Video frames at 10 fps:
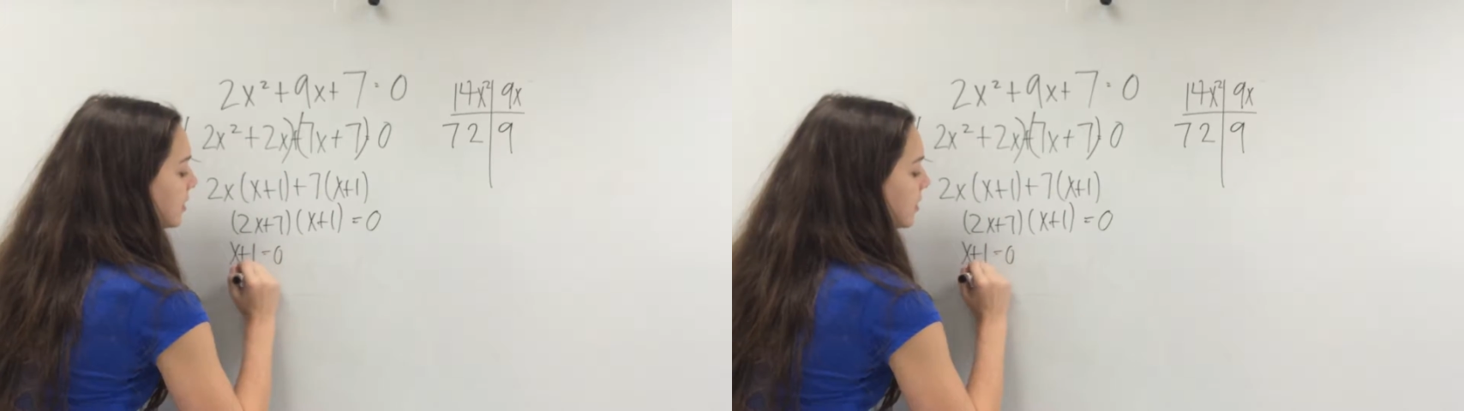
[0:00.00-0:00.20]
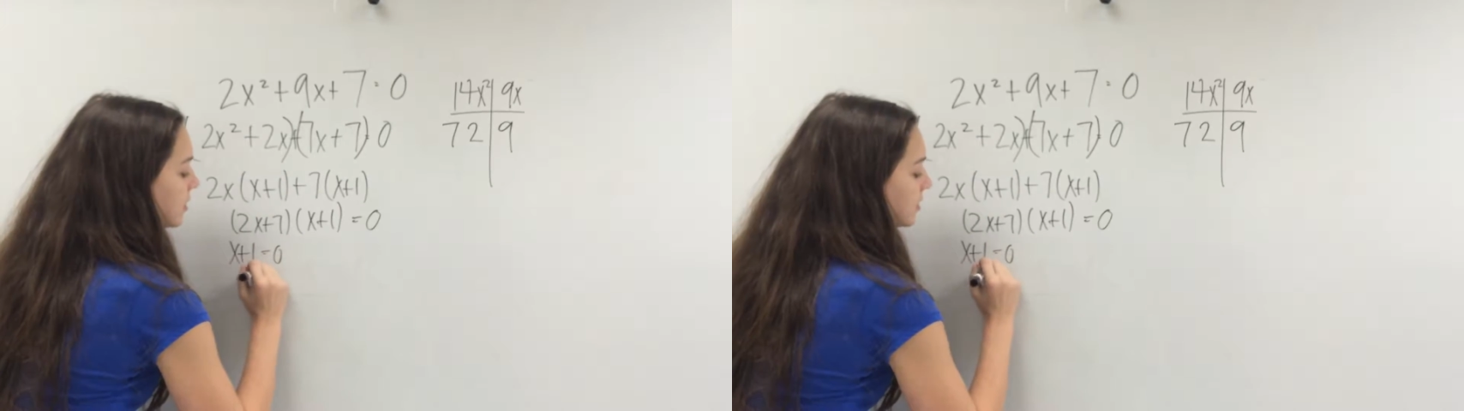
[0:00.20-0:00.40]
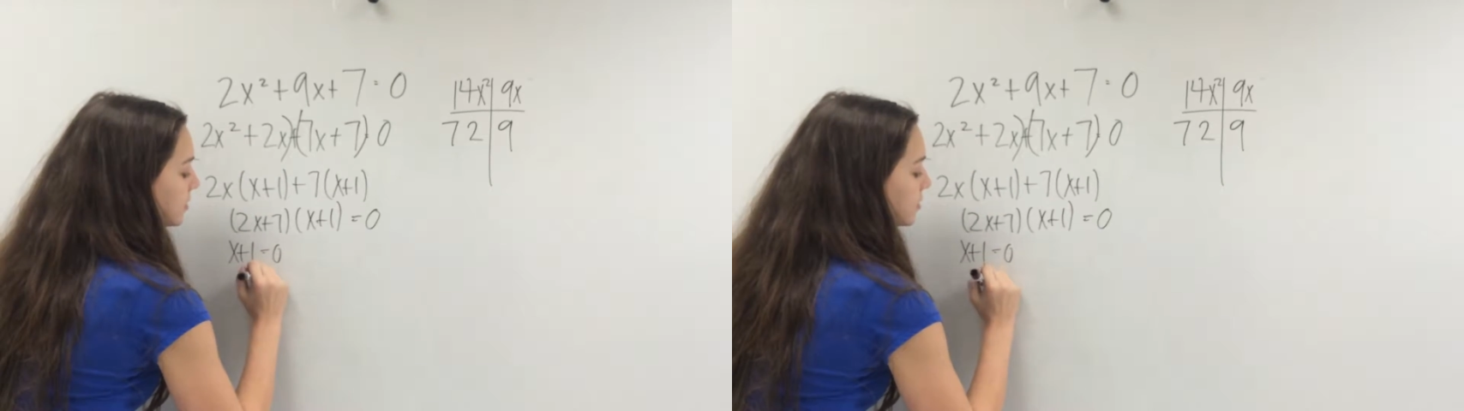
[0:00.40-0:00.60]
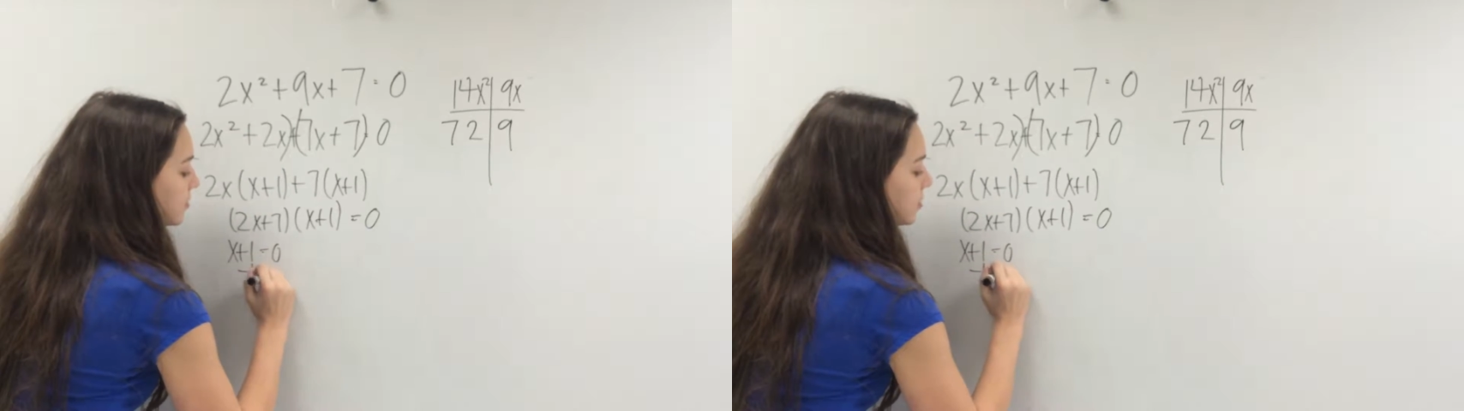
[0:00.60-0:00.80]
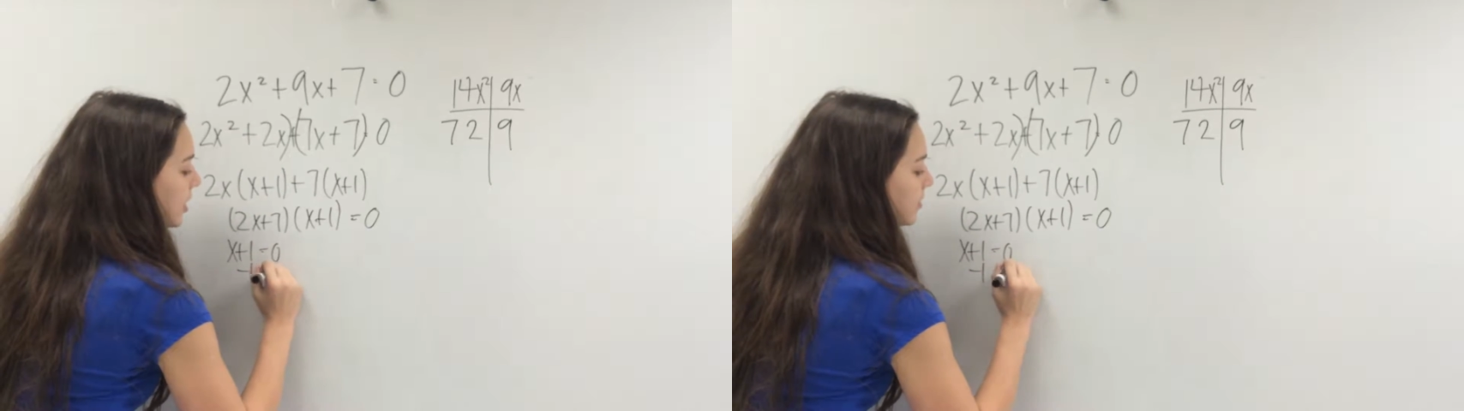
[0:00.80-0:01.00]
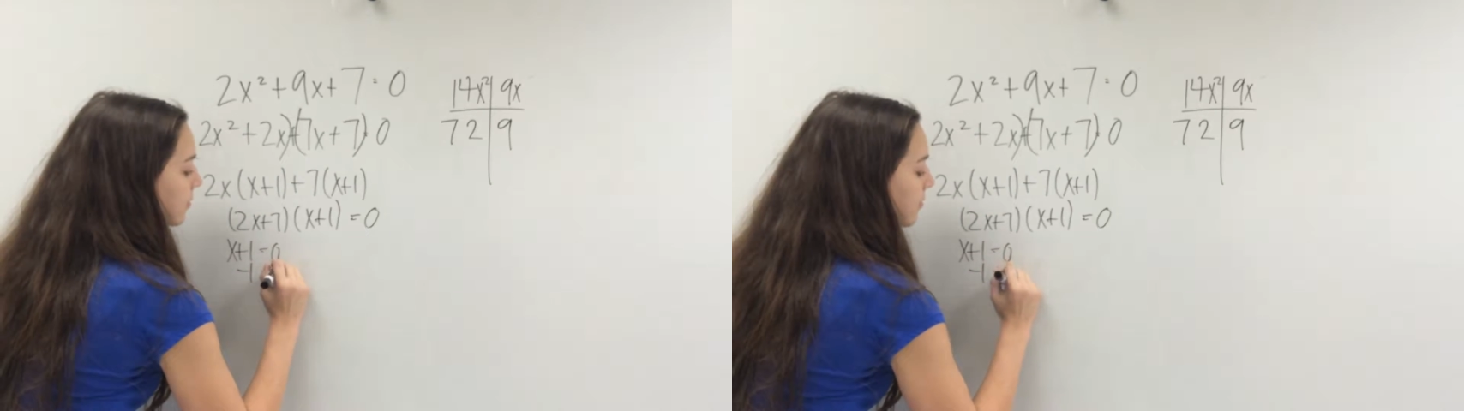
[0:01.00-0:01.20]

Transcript: So you subtract the